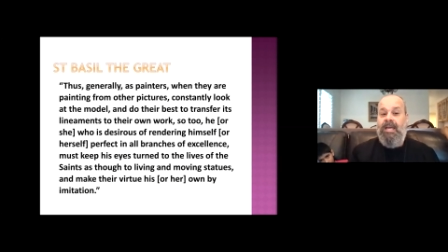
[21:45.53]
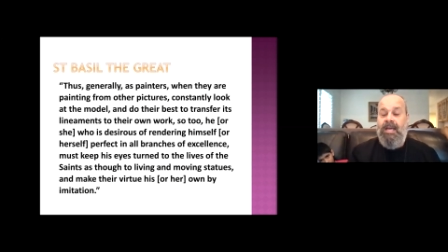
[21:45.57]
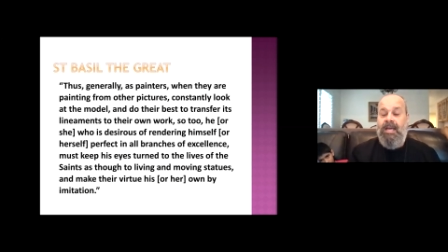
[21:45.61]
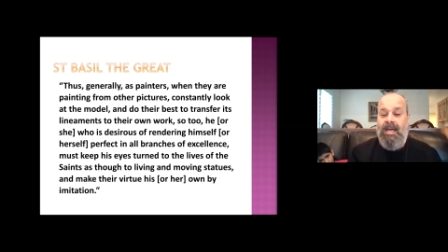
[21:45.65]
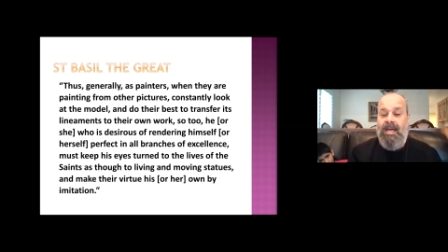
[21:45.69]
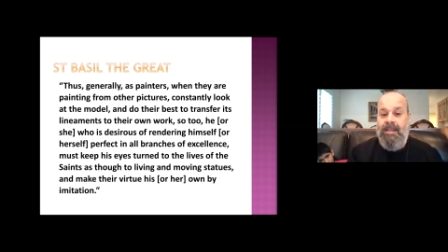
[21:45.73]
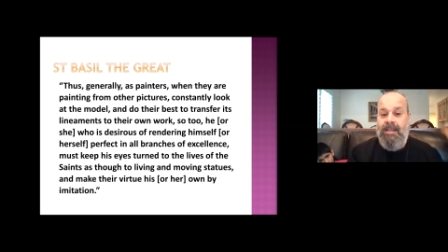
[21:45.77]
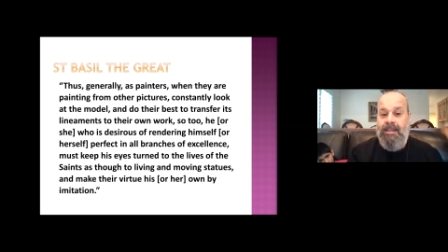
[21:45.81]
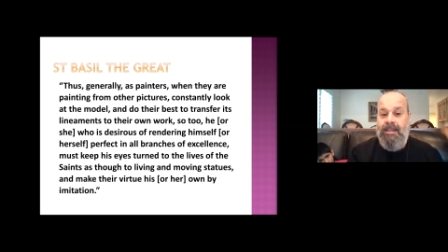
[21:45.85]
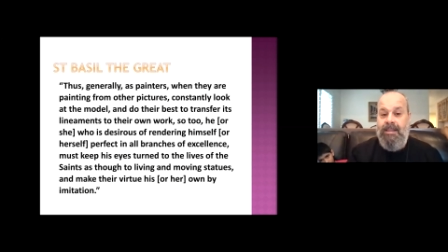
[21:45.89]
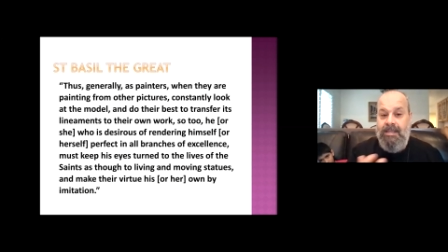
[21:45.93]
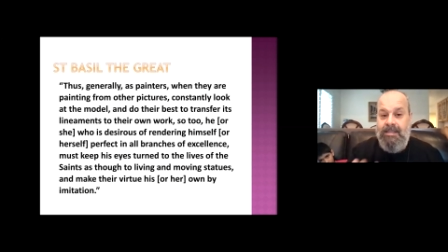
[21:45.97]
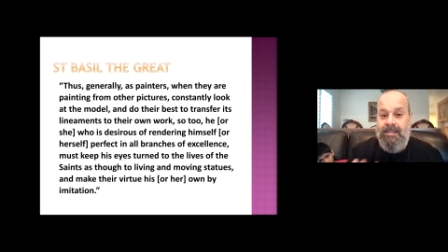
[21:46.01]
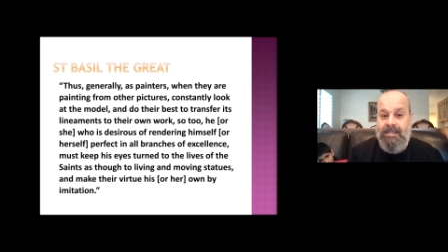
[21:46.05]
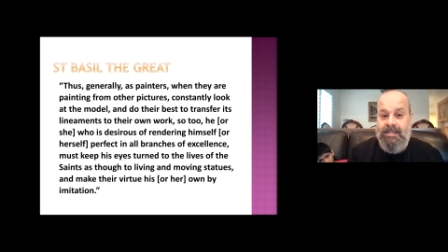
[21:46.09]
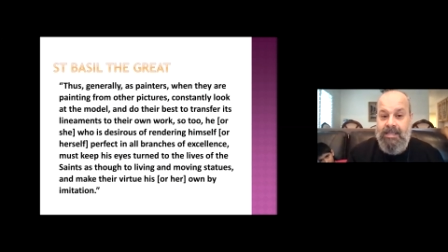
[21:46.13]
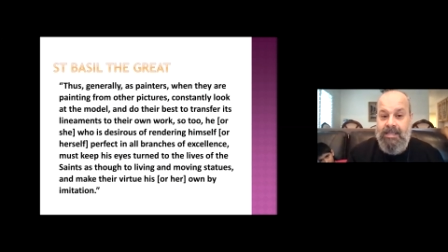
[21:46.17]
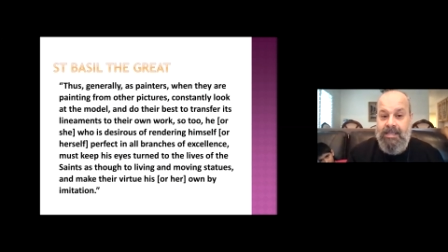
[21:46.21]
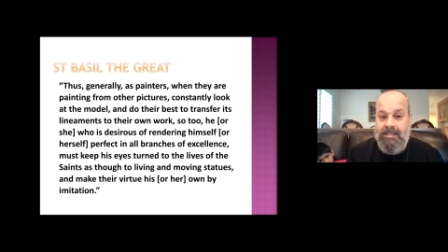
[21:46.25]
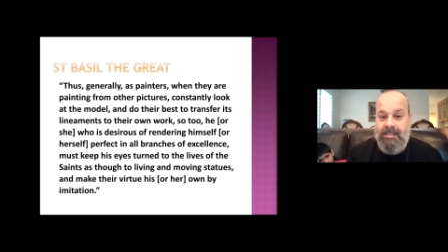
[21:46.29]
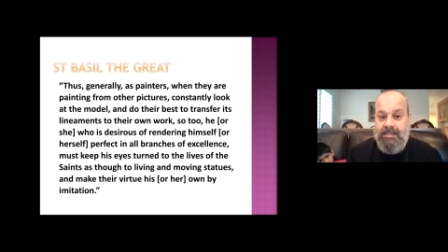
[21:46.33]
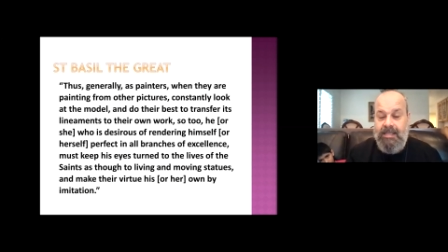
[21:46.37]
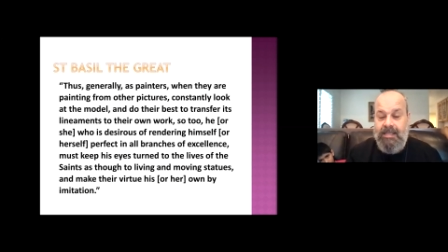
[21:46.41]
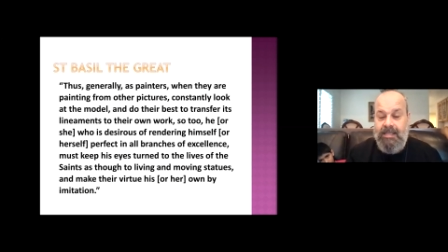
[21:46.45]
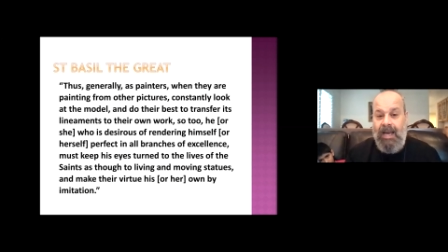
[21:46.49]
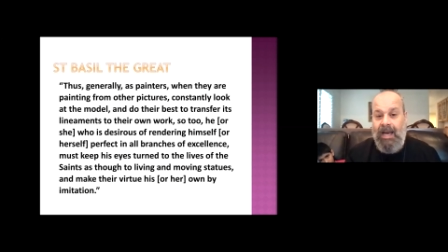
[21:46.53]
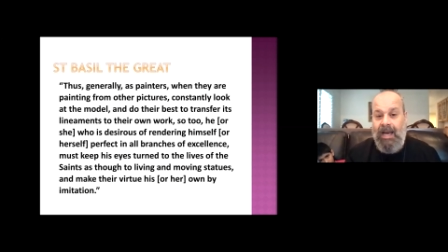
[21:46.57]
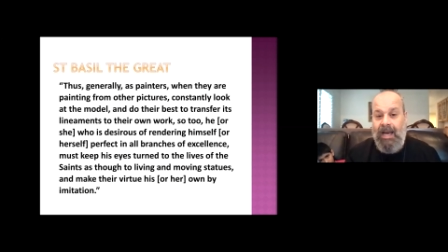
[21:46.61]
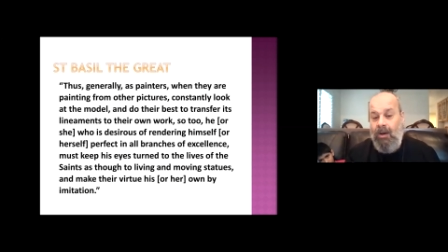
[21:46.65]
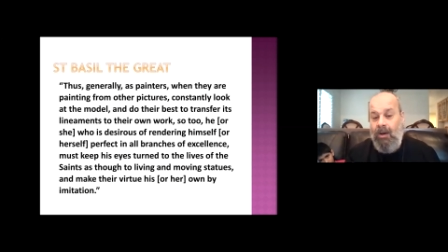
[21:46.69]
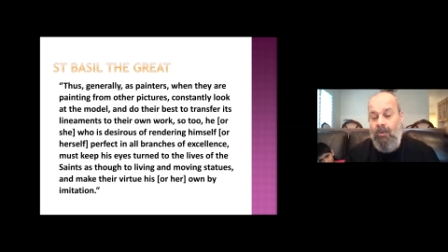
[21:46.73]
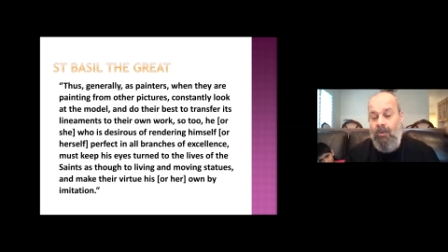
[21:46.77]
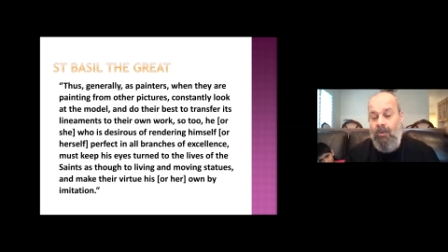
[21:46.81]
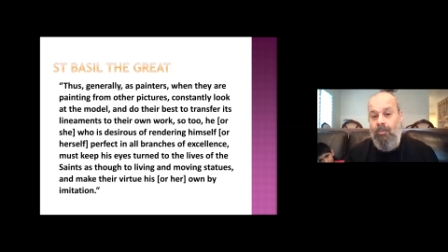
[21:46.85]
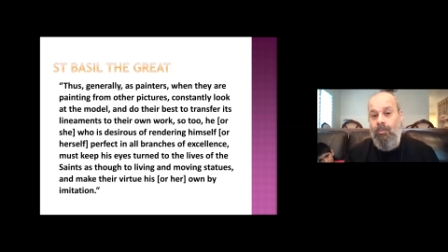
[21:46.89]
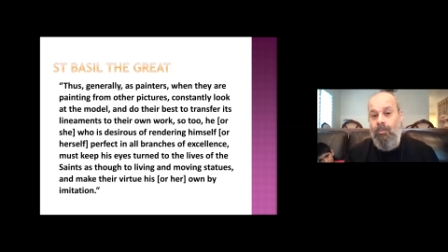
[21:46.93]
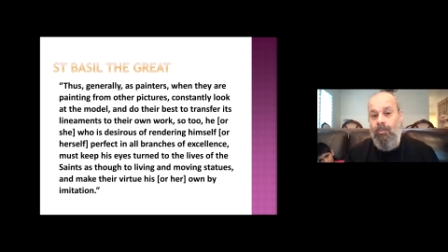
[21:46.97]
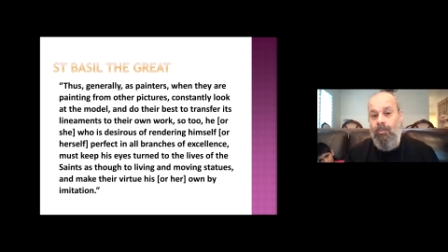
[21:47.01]
And this is
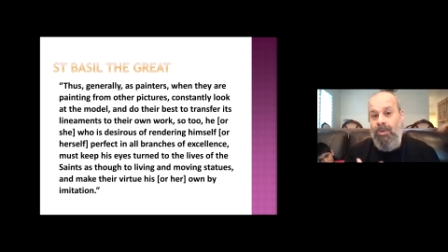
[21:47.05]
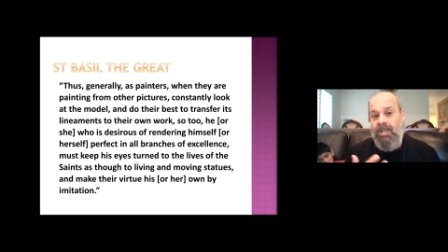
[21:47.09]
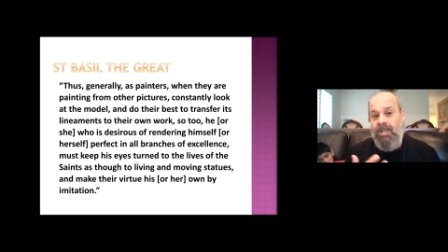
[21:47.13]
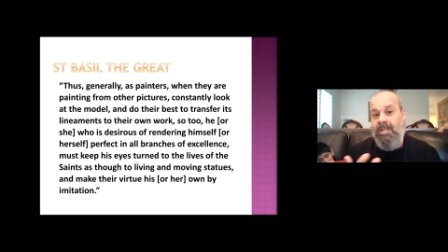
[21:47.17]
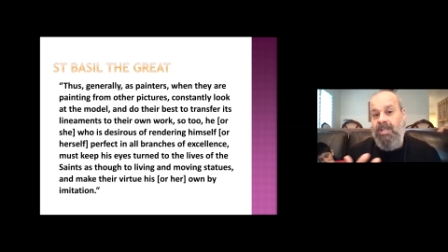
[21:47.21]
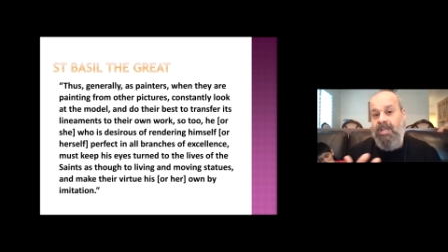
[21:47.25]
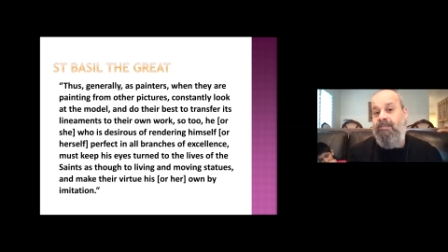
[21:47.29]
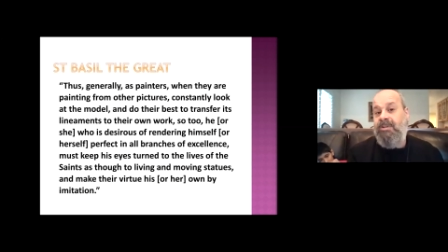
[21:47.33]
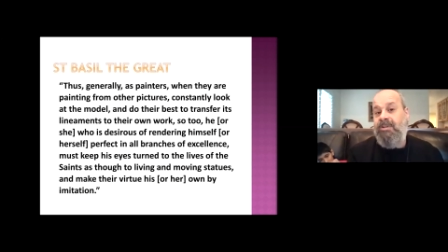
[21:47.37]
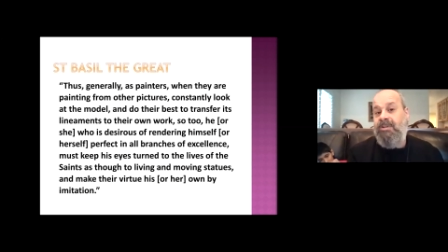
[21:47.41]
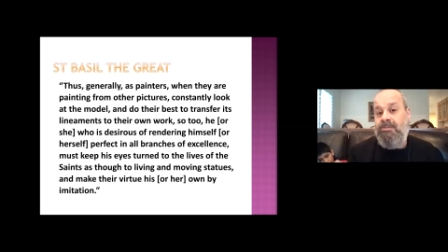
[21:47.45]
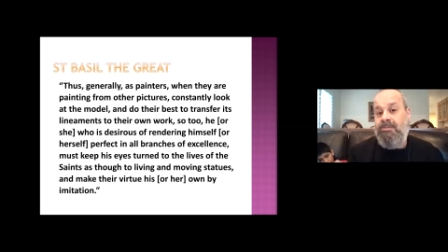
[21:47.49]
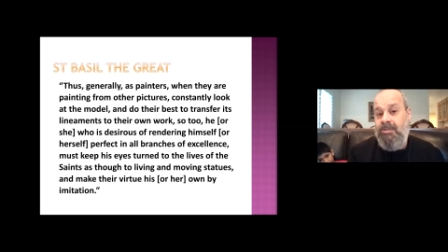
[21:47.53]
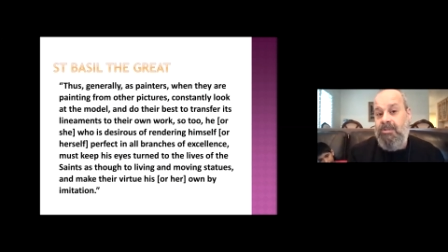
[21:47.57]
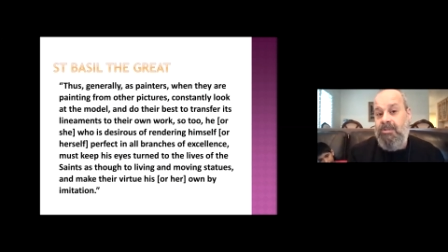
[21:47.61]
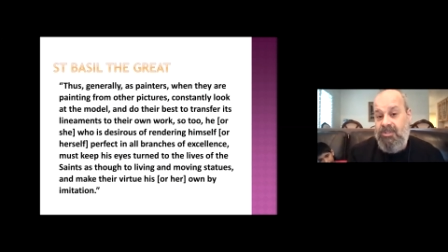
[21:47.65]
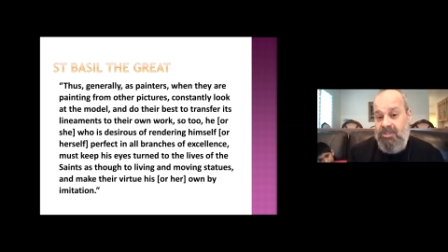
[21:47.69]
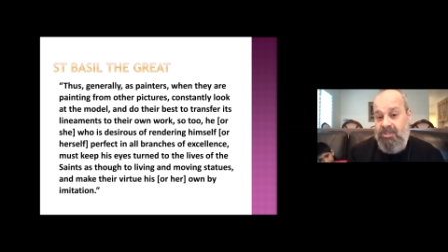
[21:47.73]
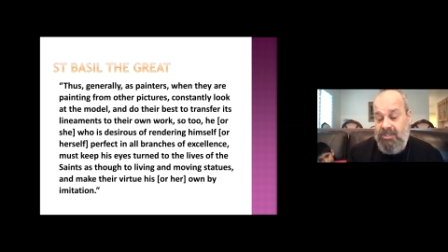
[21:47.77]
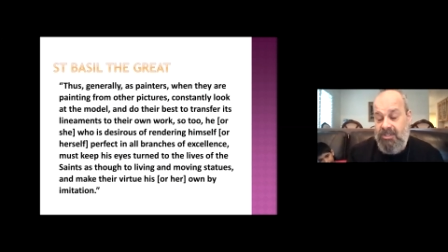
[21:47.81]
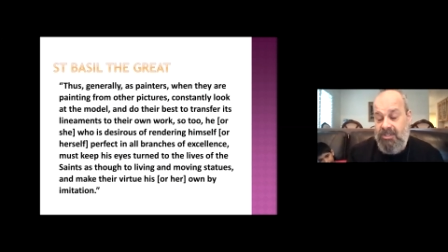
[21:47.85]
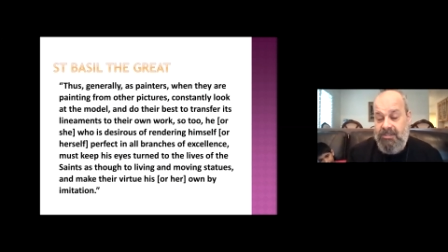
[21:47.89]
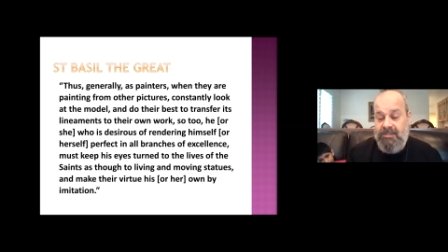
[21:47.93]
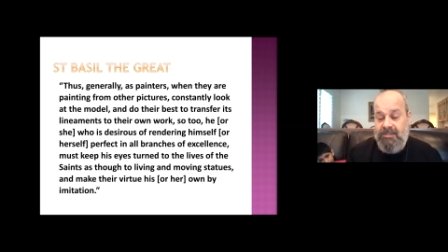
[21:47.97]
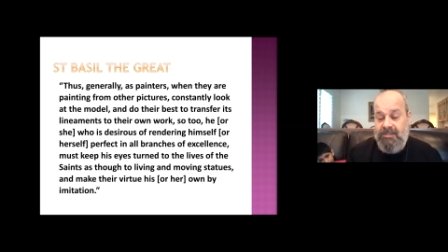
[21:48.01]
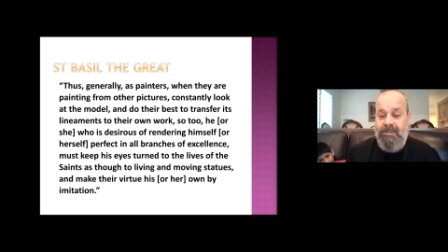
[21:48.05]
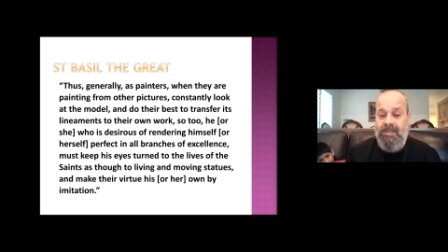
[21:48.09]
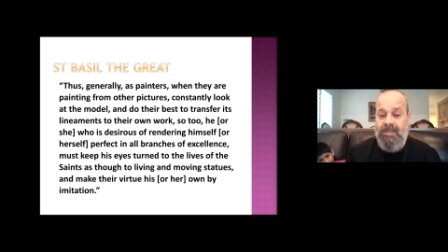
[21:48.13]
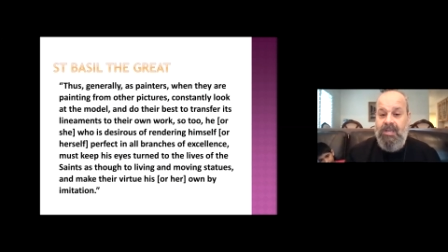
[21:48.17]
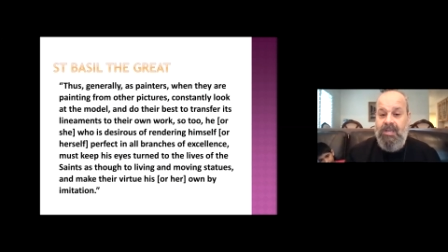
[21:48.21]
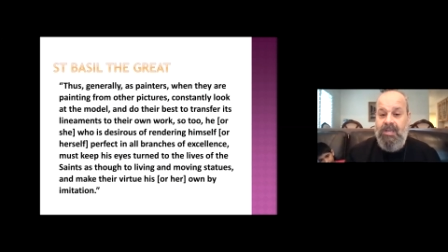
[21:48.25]
how we live as Christians.